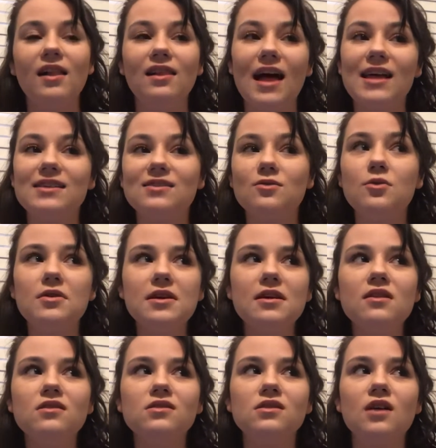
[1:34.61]
last school
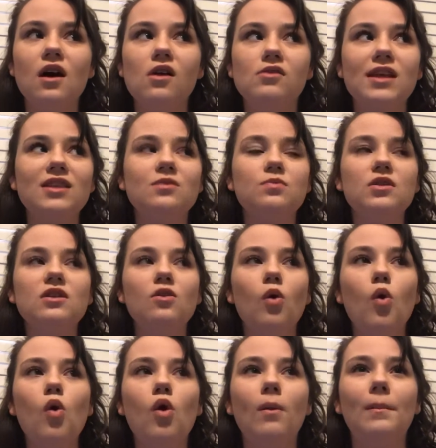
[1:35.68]
year so that's pretty
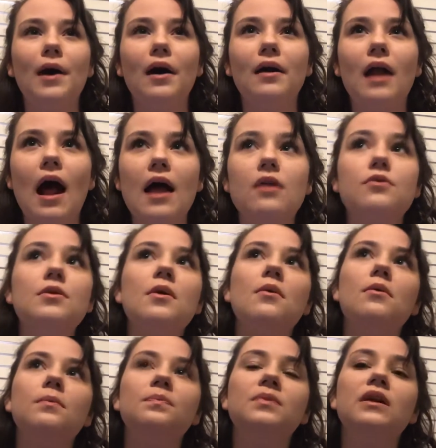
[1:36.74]
cool but I don't
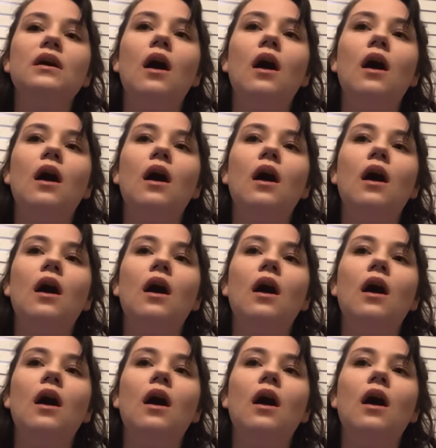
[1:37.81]
know